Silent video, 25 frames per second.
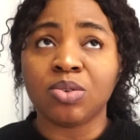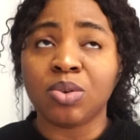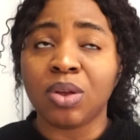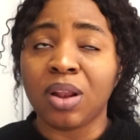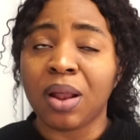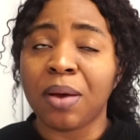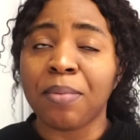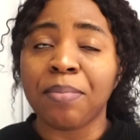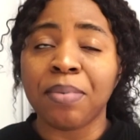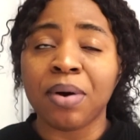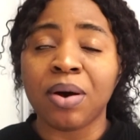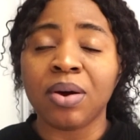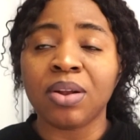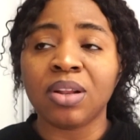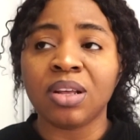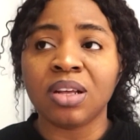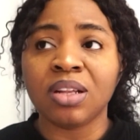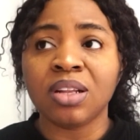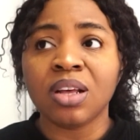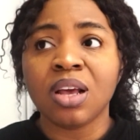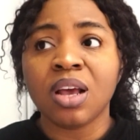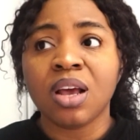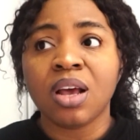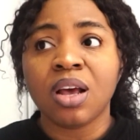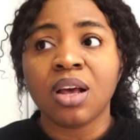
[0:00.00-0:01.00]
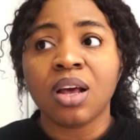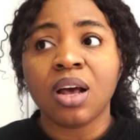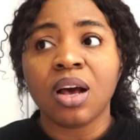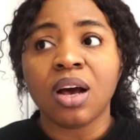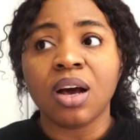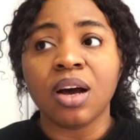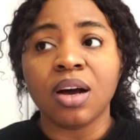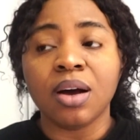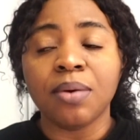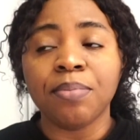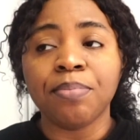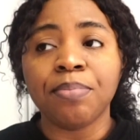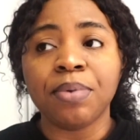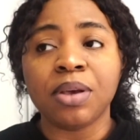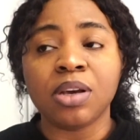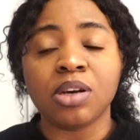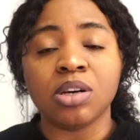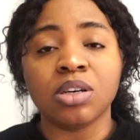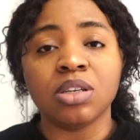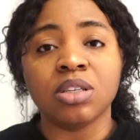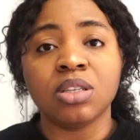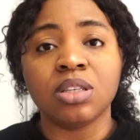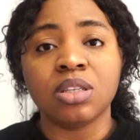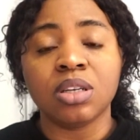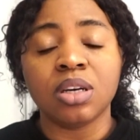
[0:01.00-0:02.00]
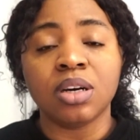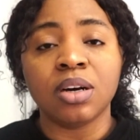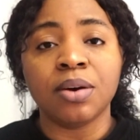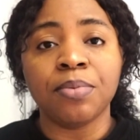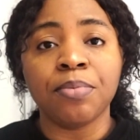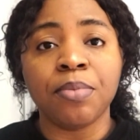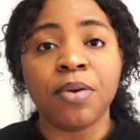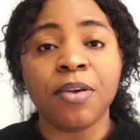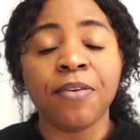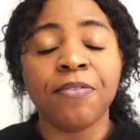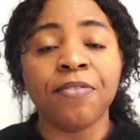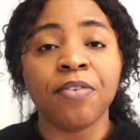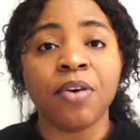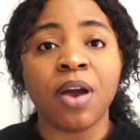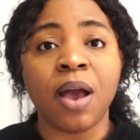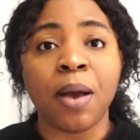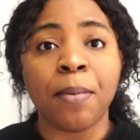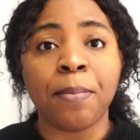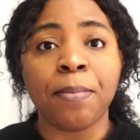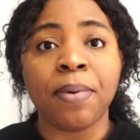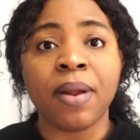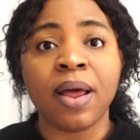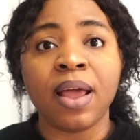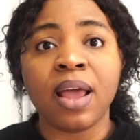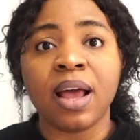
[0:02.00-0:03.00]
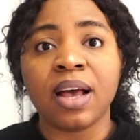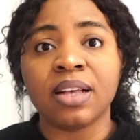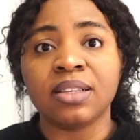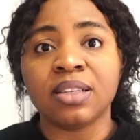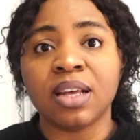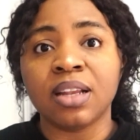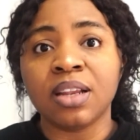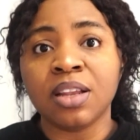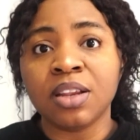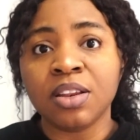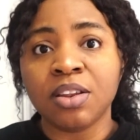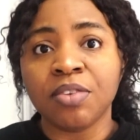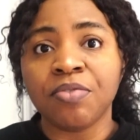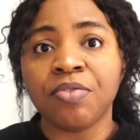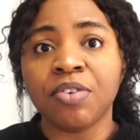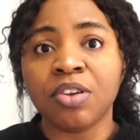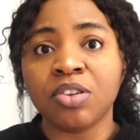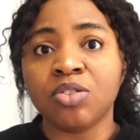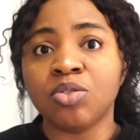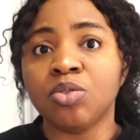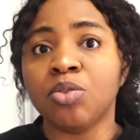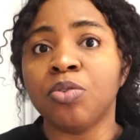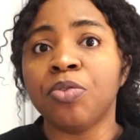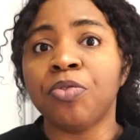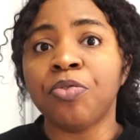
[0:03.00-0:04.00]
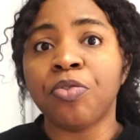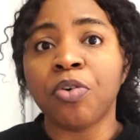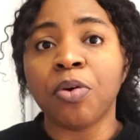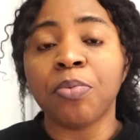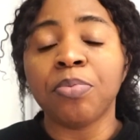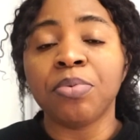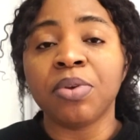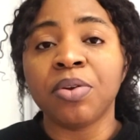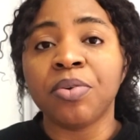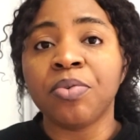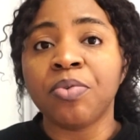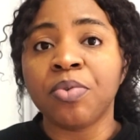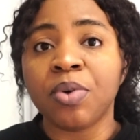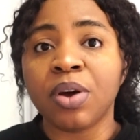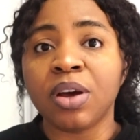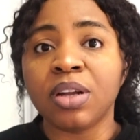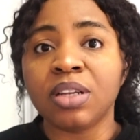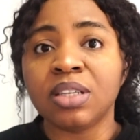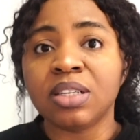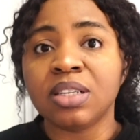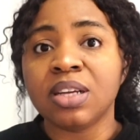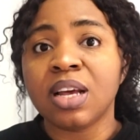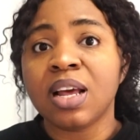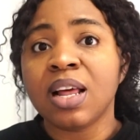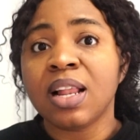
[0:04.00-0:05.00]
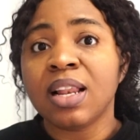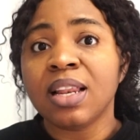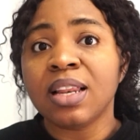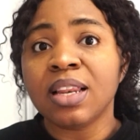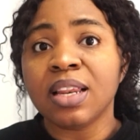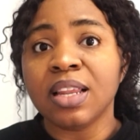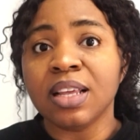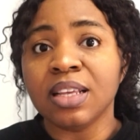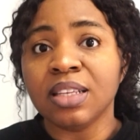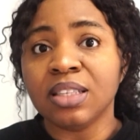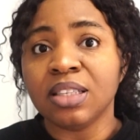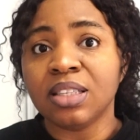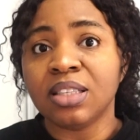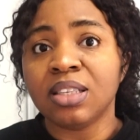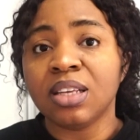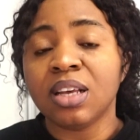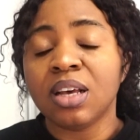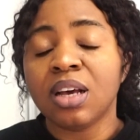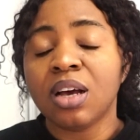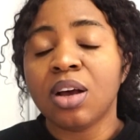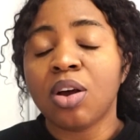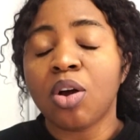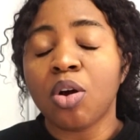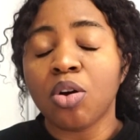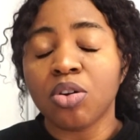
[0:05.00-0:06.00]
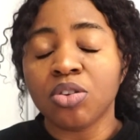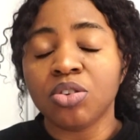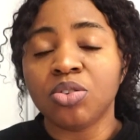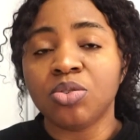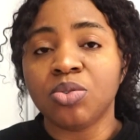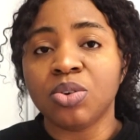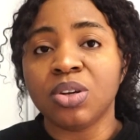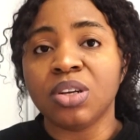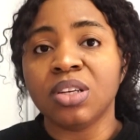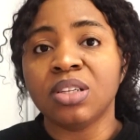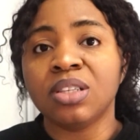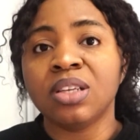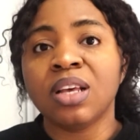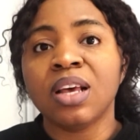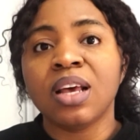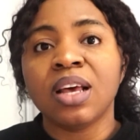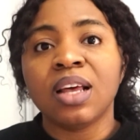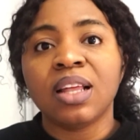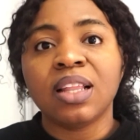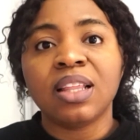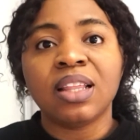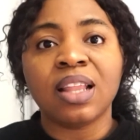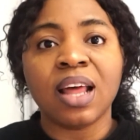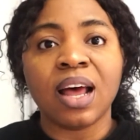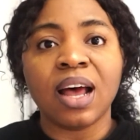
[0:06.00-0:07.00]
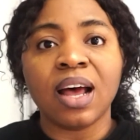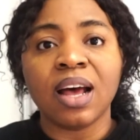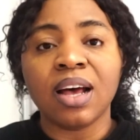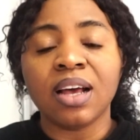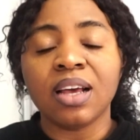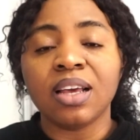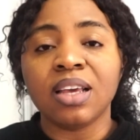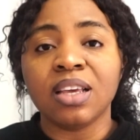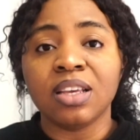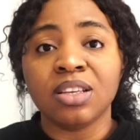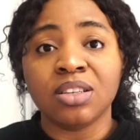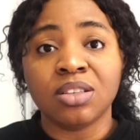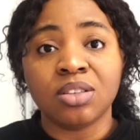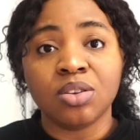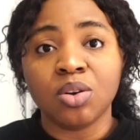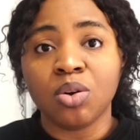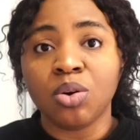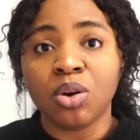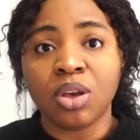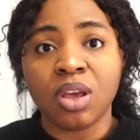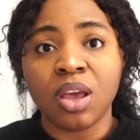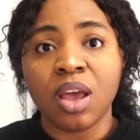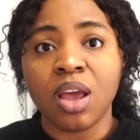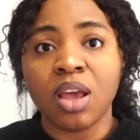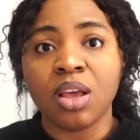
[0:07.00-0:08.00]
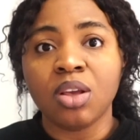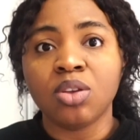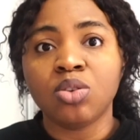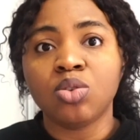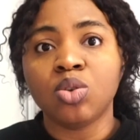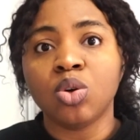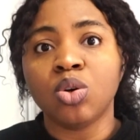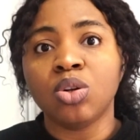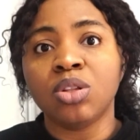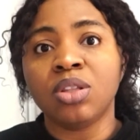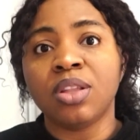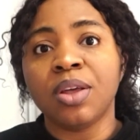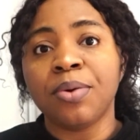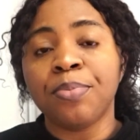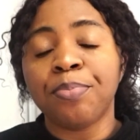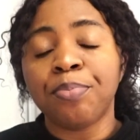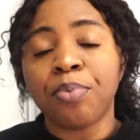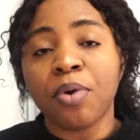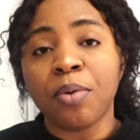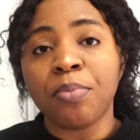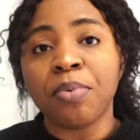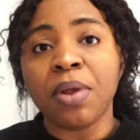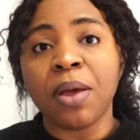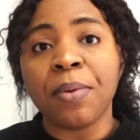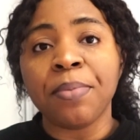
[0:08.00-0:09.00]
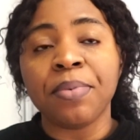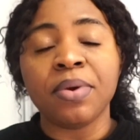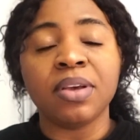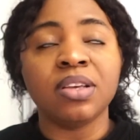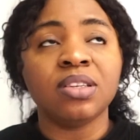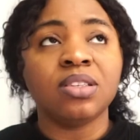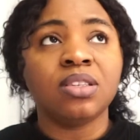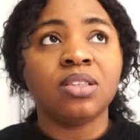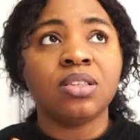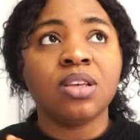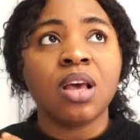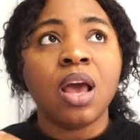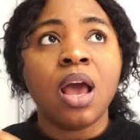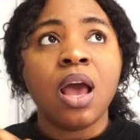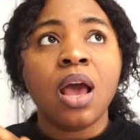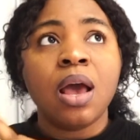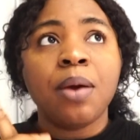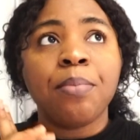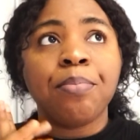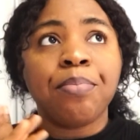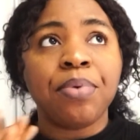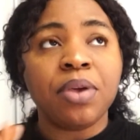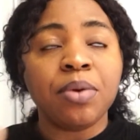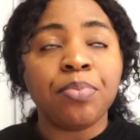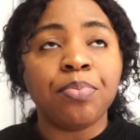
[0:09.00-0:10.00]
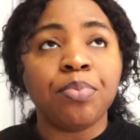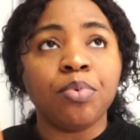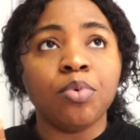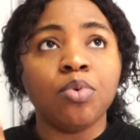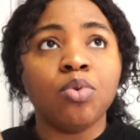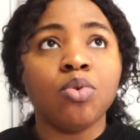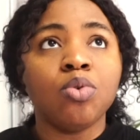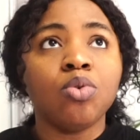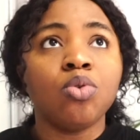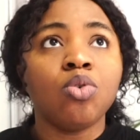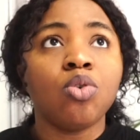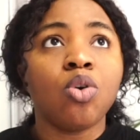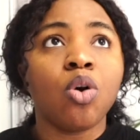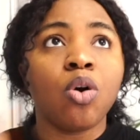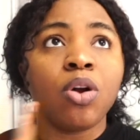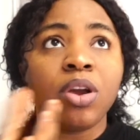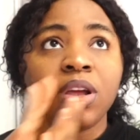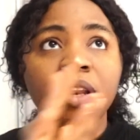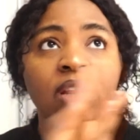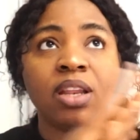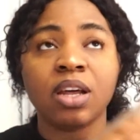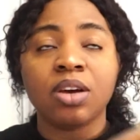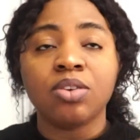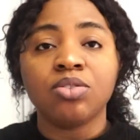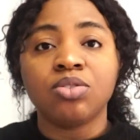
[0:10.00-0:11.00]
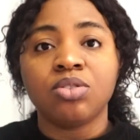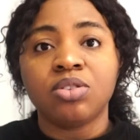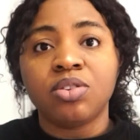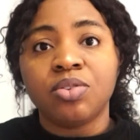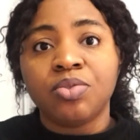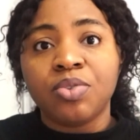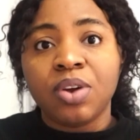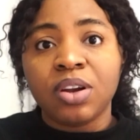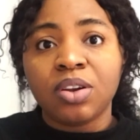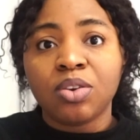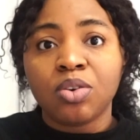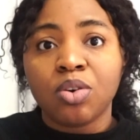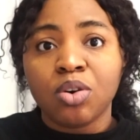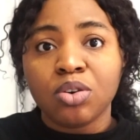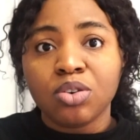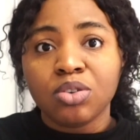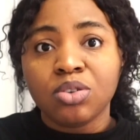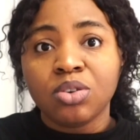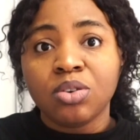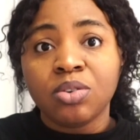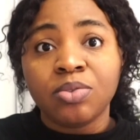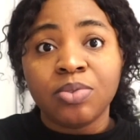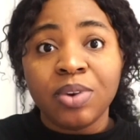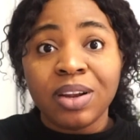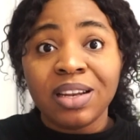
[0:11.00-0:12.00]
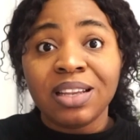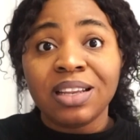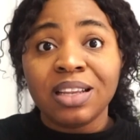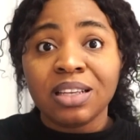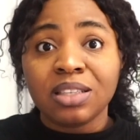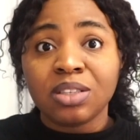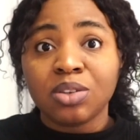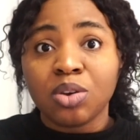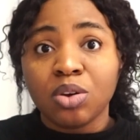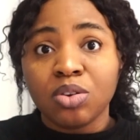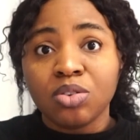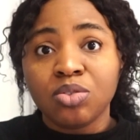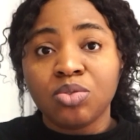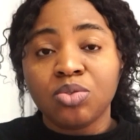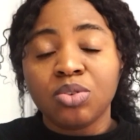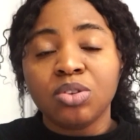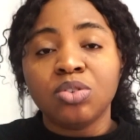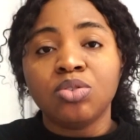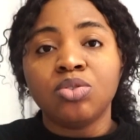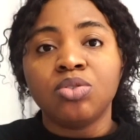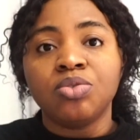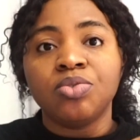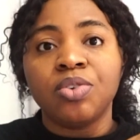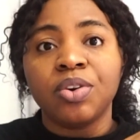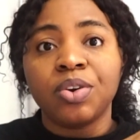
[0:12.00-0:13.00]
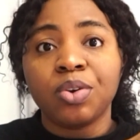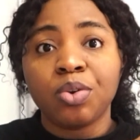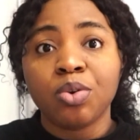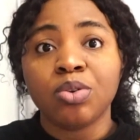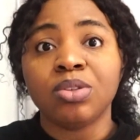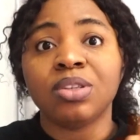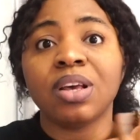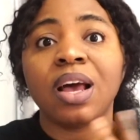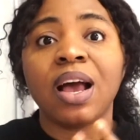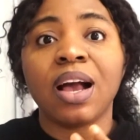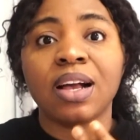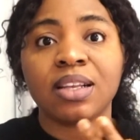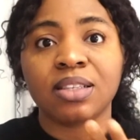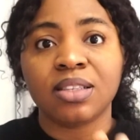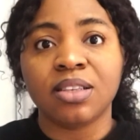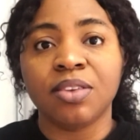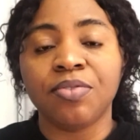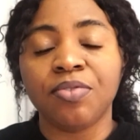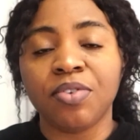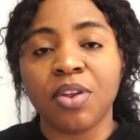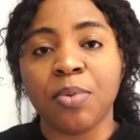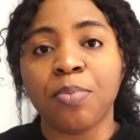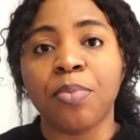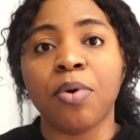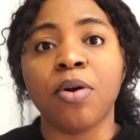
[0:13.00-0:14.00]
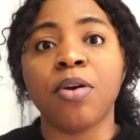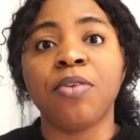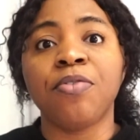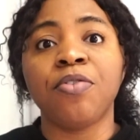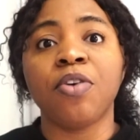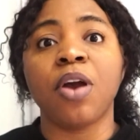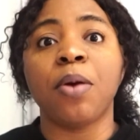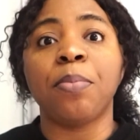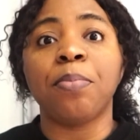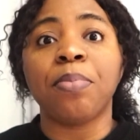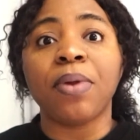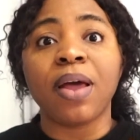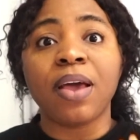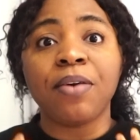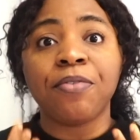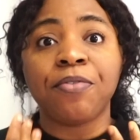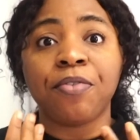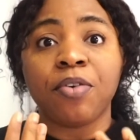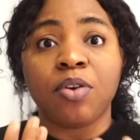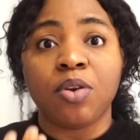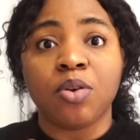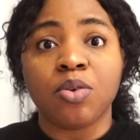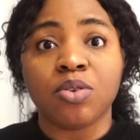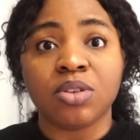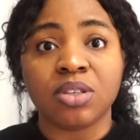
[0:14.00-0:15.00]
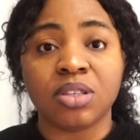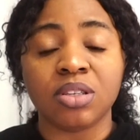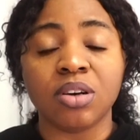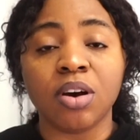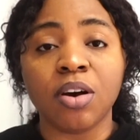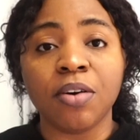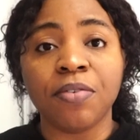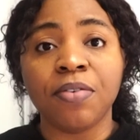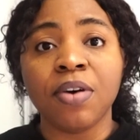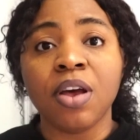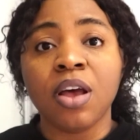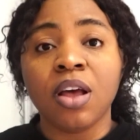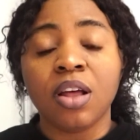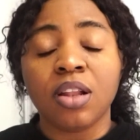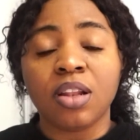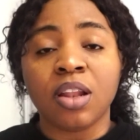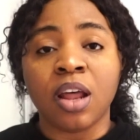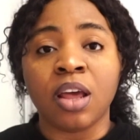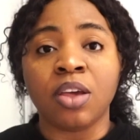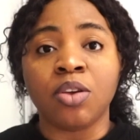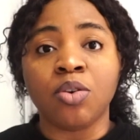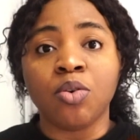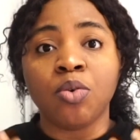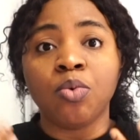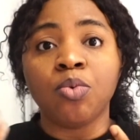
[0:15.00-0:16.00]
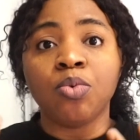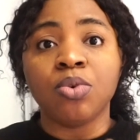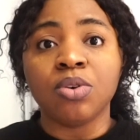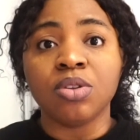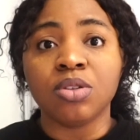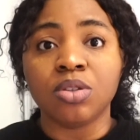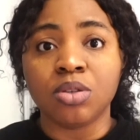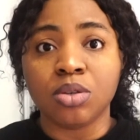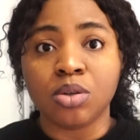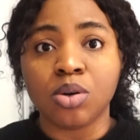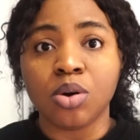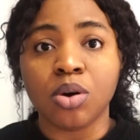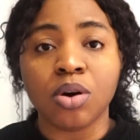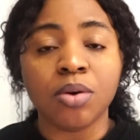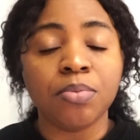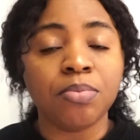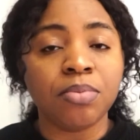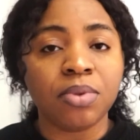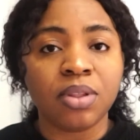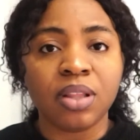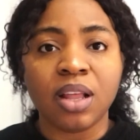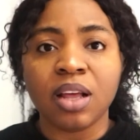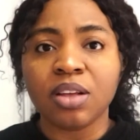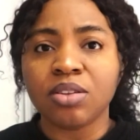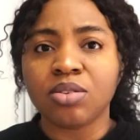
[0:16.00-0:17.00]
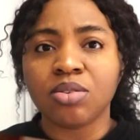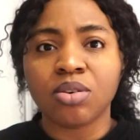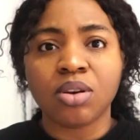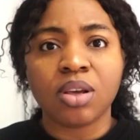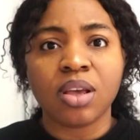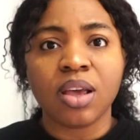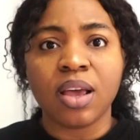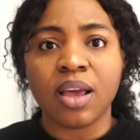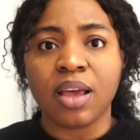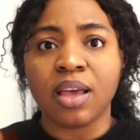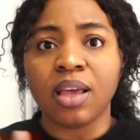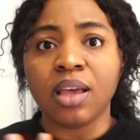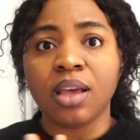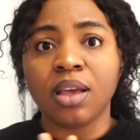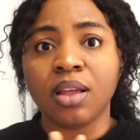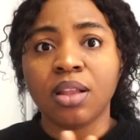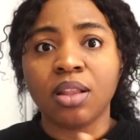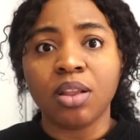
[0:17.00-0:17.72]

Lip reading: well about it, because if you apply as an individual from the red list countries, that is okay. So the problem is people going down to the red list countries to recruit actively. But if you apply for yourself that you want to come, that's okay.